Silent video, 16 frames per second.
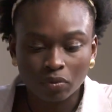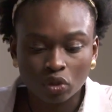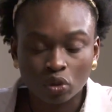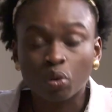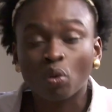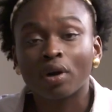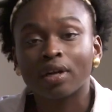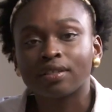
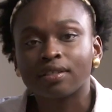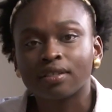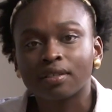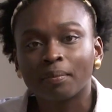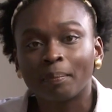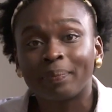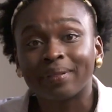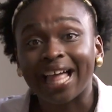
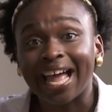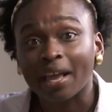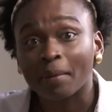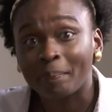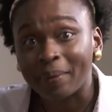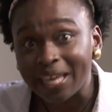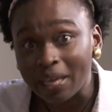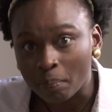towards
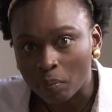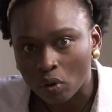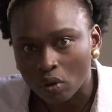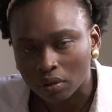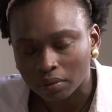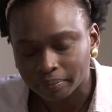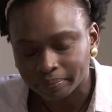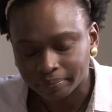black
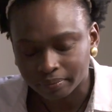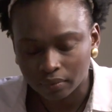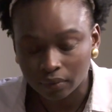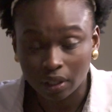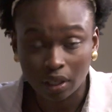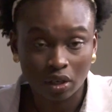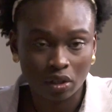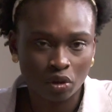people,
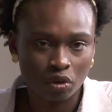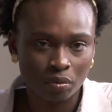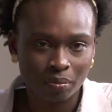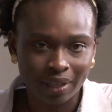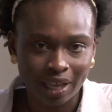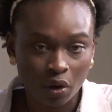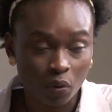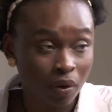let alone
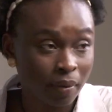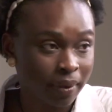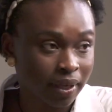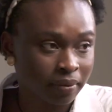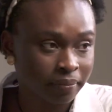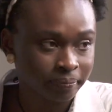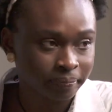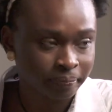black women.